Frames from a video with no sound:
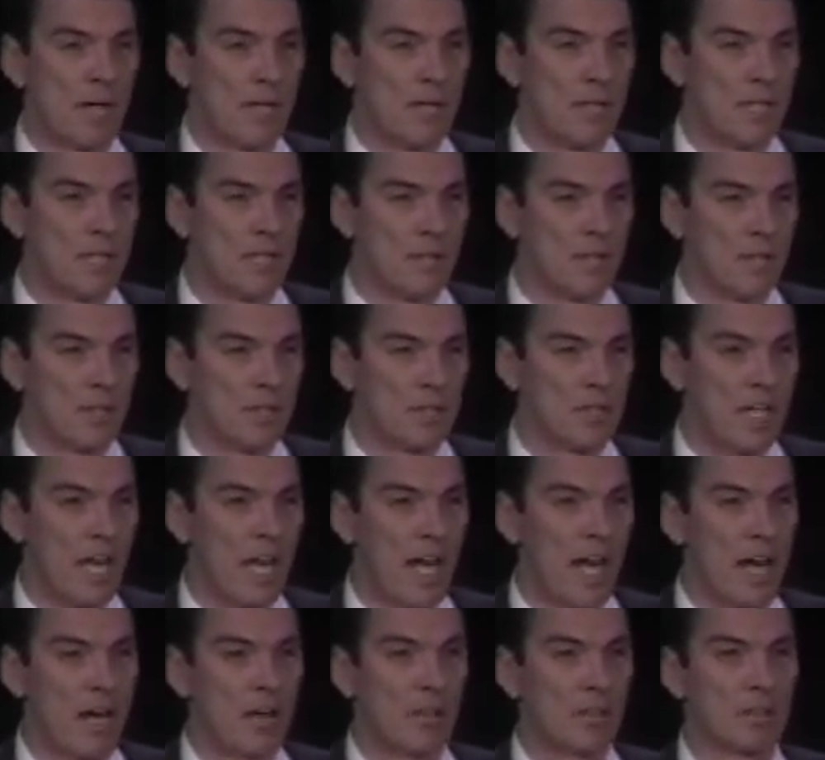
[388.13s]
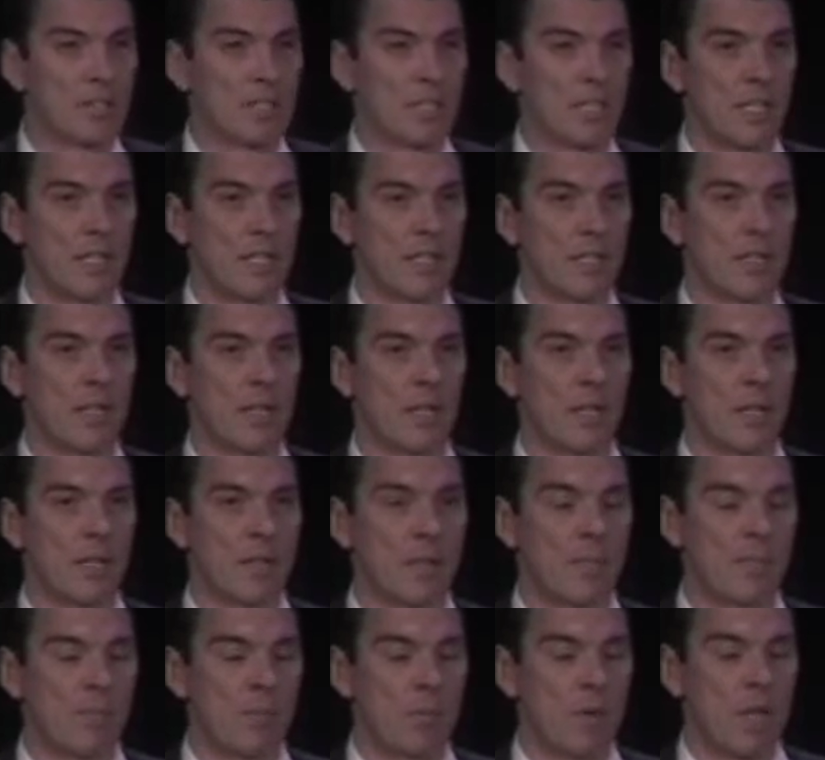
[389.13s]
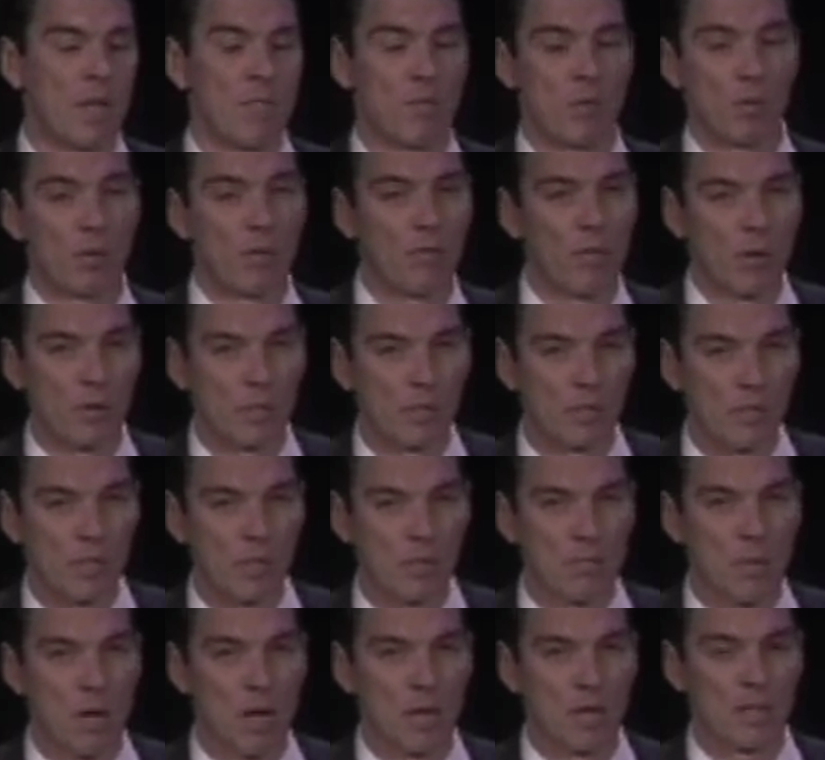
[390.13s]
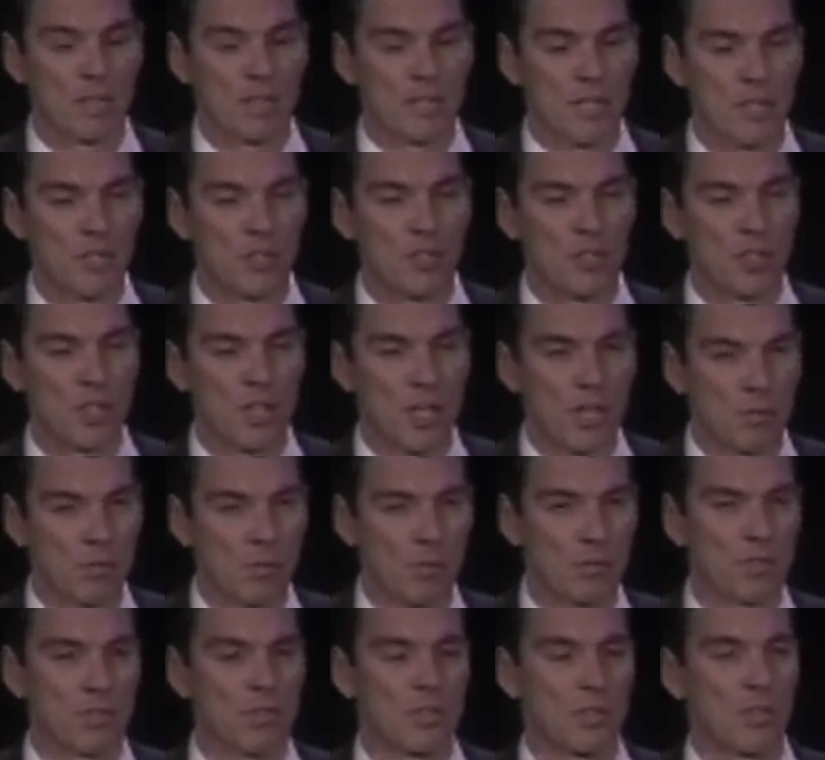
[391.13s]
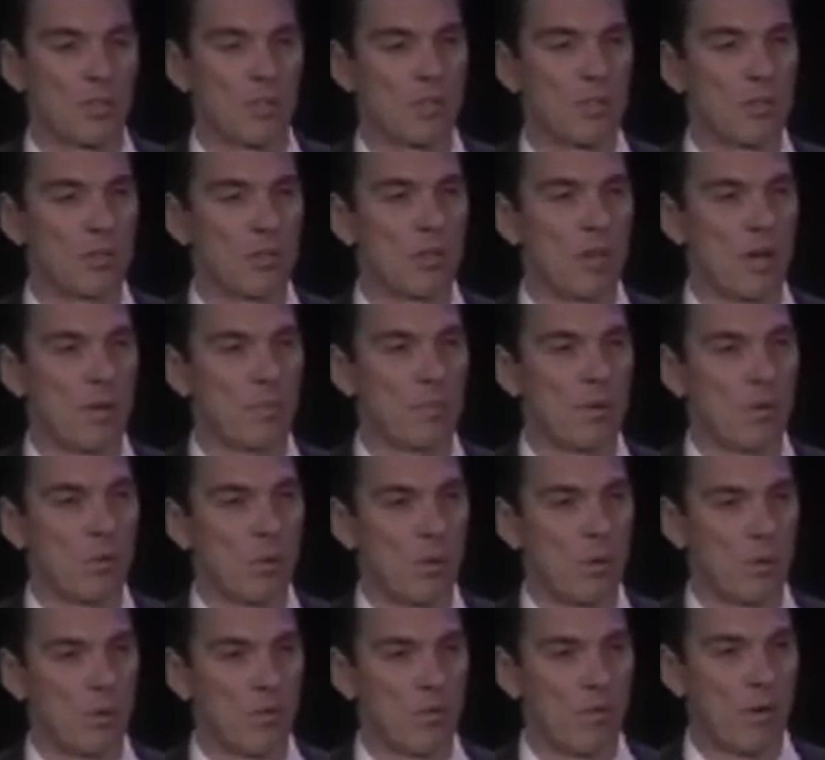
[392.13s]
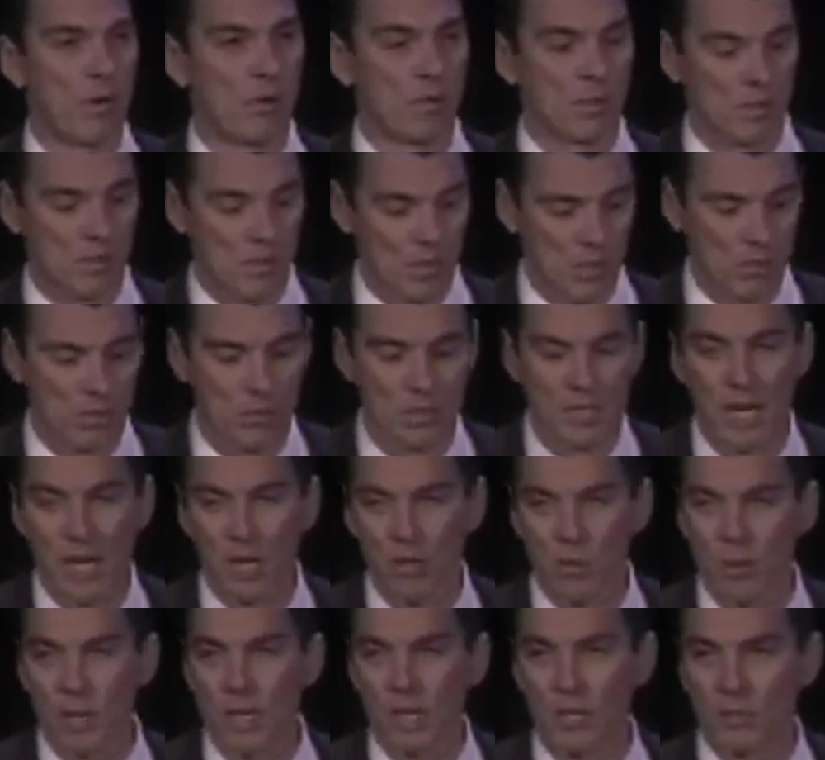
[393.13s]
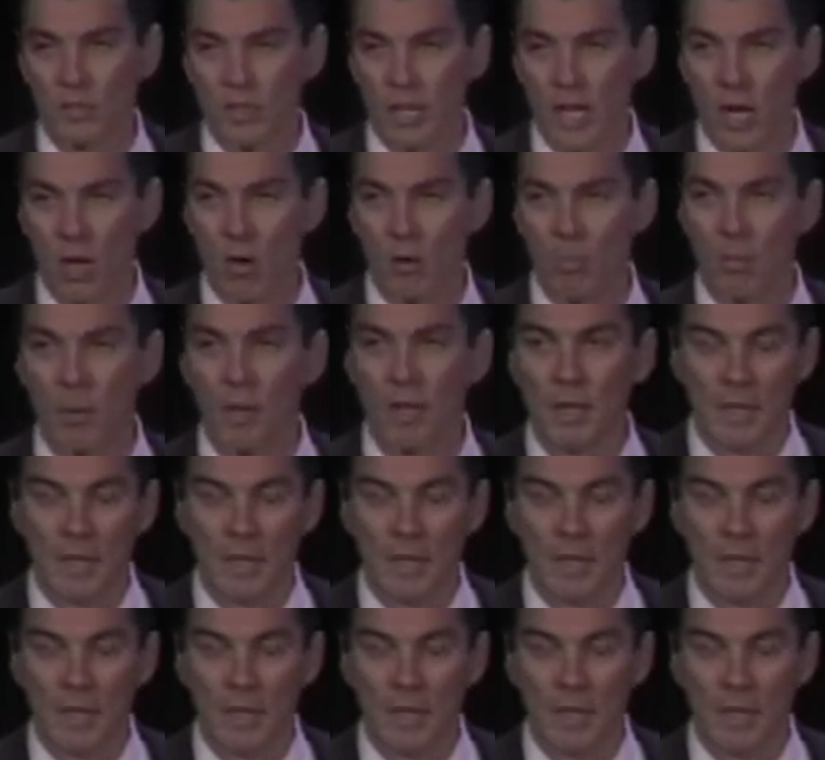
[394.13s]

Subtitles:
in those towns. And we haven't really focused on monetization yet. We're just starting to do that. But what we focused on was how do we actually help